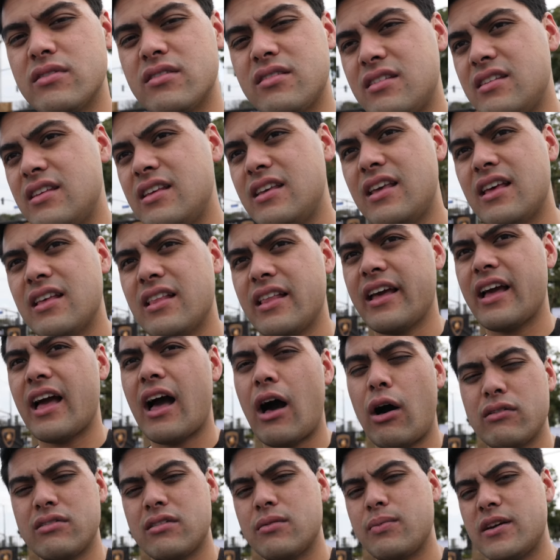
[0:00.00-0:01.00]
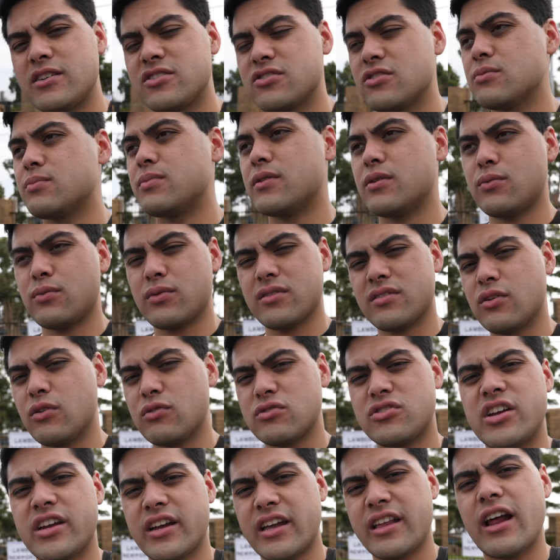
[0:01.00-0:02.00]
see like how it's special but let's go
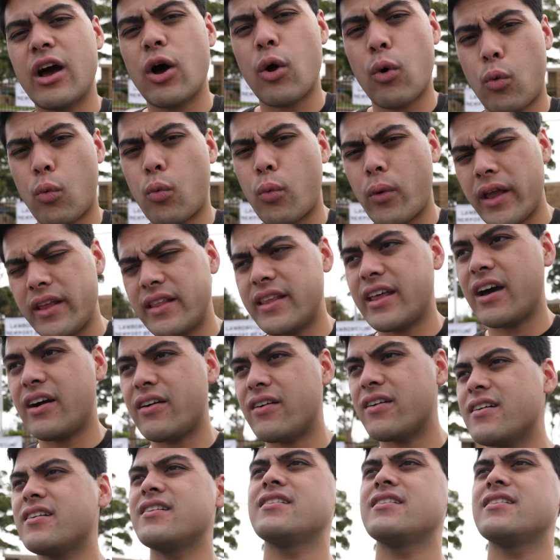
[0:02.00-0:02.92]
check it out right now